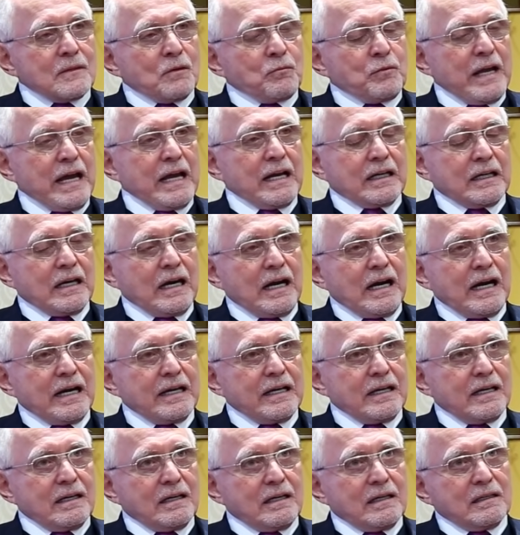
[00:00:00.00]
we had a
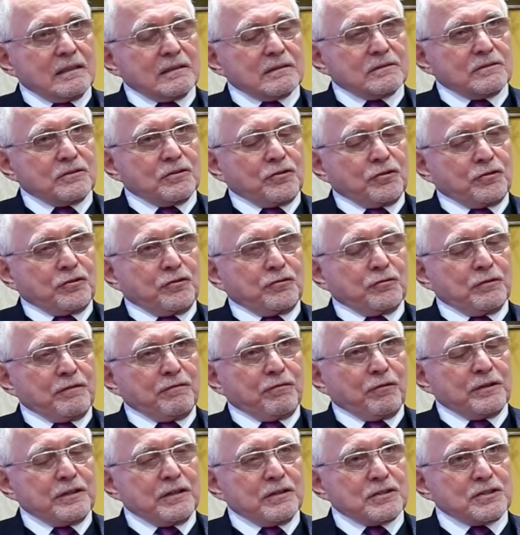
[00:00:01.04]
guy uh, three or
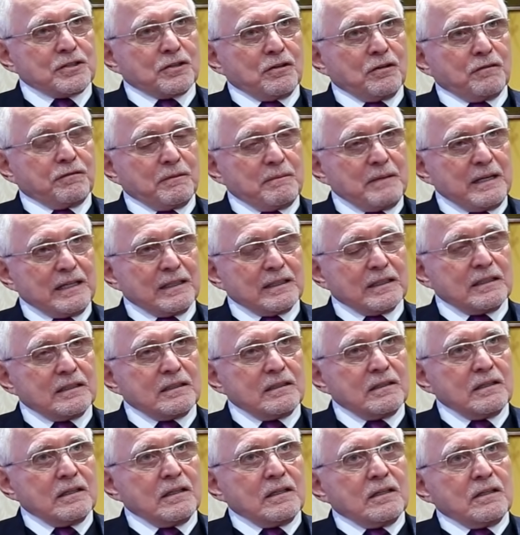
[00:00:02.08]
four years ago from
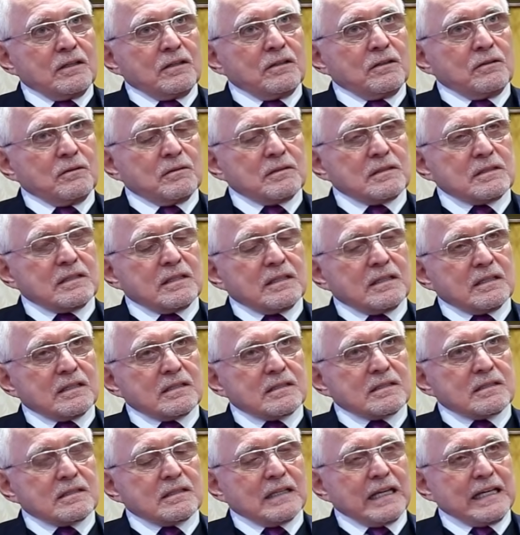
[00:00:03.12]
England who was in
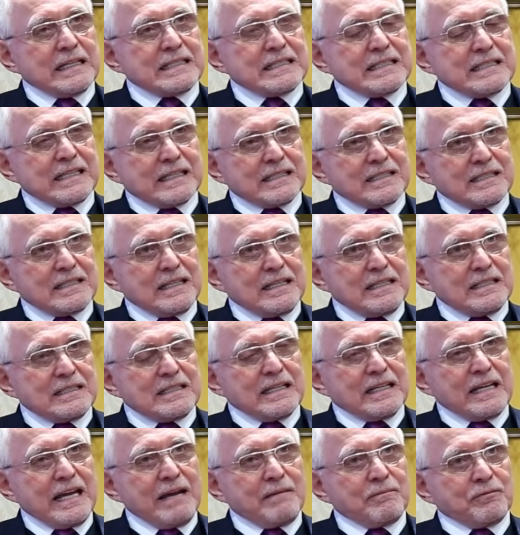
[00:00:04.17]
his late sixties.
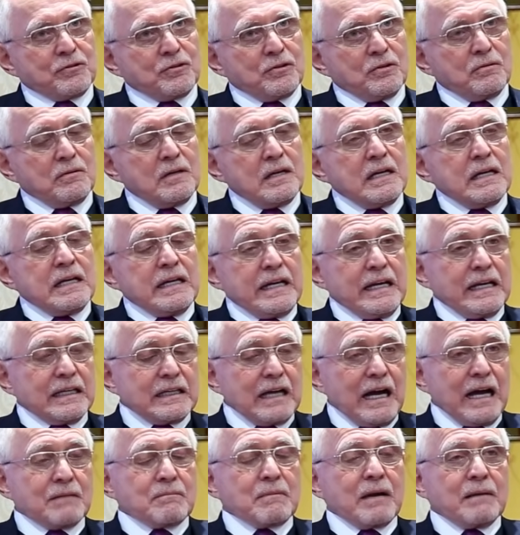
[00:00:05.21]
He came through. He had
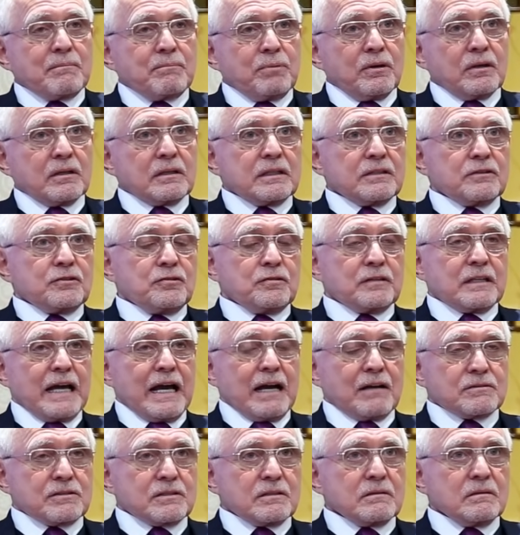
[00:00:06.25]
gotten my book in two
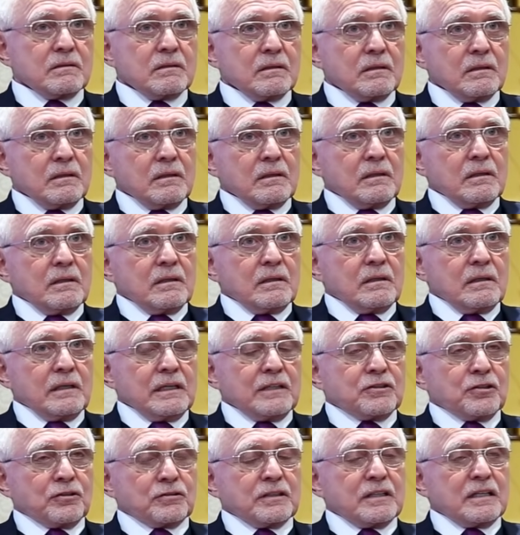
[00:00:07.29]
thousand.
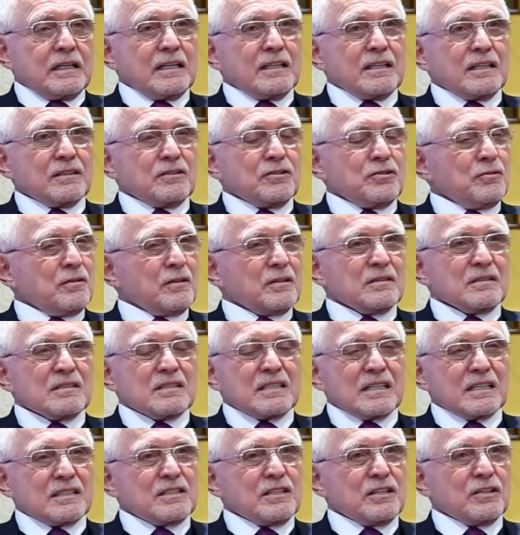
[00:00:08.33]
He turned it into two hundred and
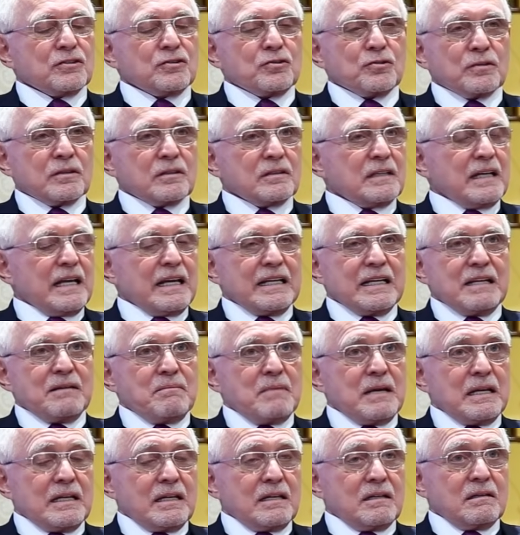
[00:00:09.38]
sixty or two hundred and eighty
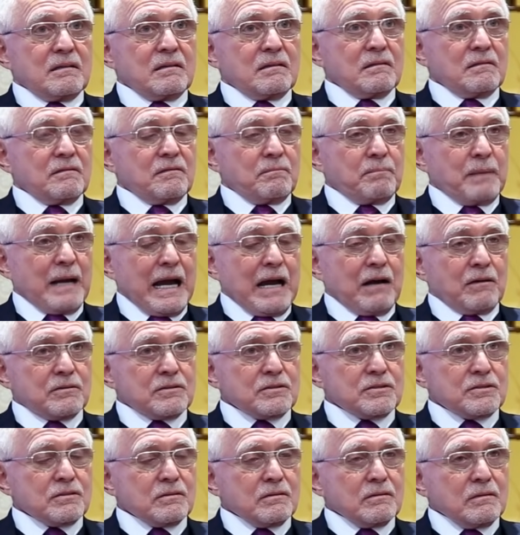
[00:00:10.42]
million
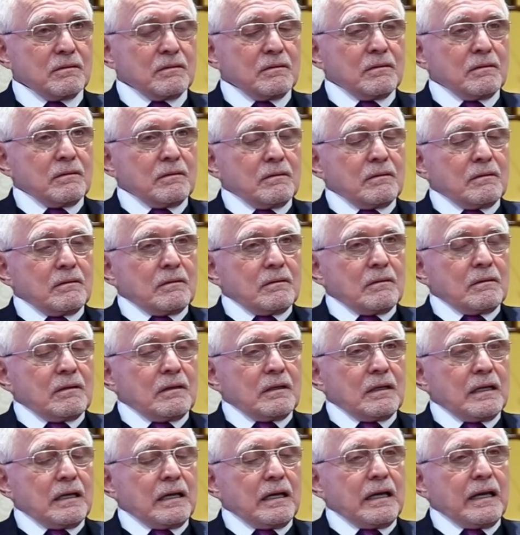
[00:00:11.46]
pounds,
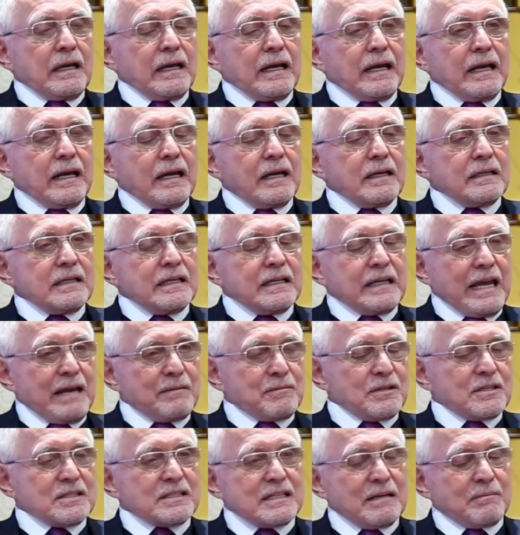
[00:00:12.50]
and he
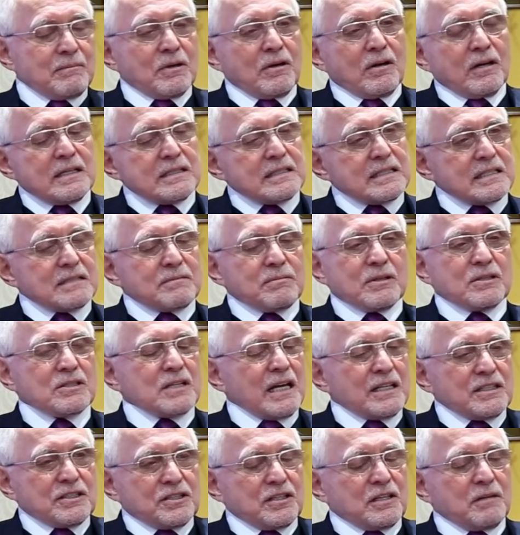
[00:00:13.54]
came to the seminar. He says, "Because
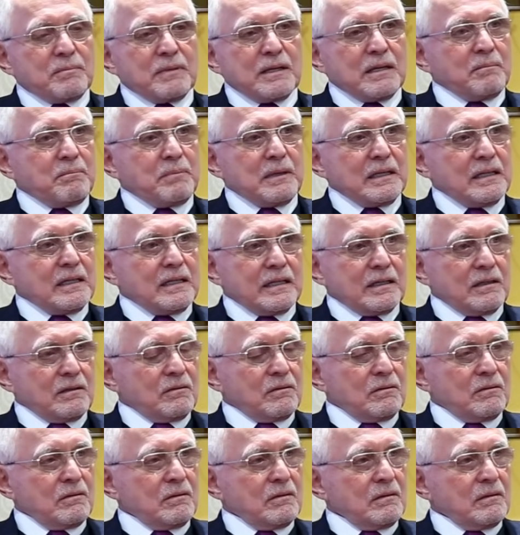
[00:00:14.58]
I should have been a billionaire."